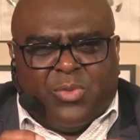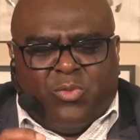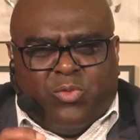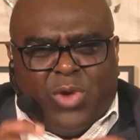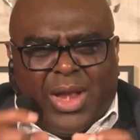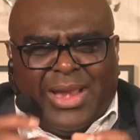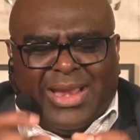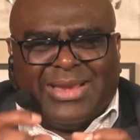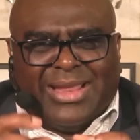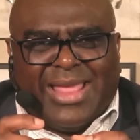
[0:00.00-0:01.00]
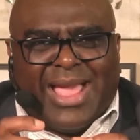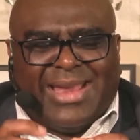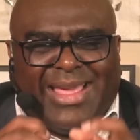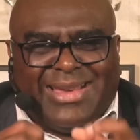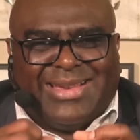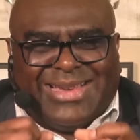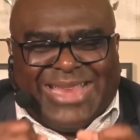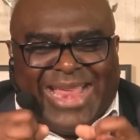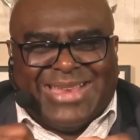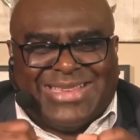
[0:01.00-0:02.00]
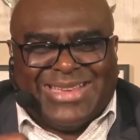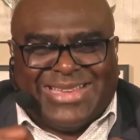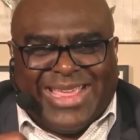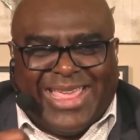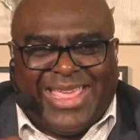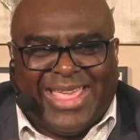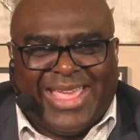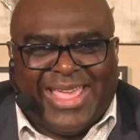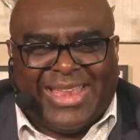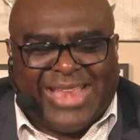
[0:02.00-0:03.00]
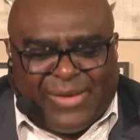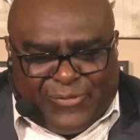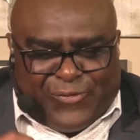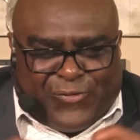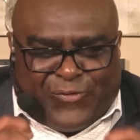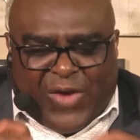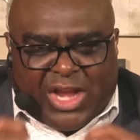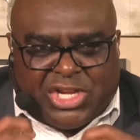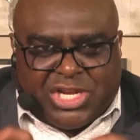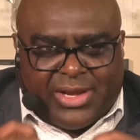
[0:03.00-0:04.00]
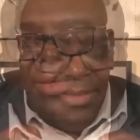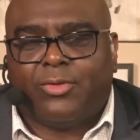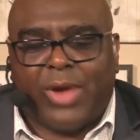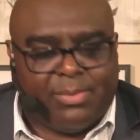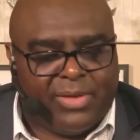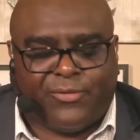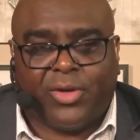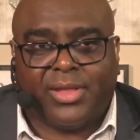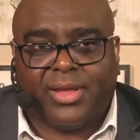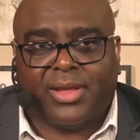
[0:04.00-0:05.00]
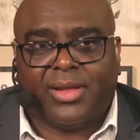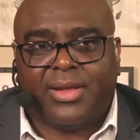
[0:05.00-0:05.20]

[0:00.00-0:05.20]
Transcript: run into that intensity, that friction, right before the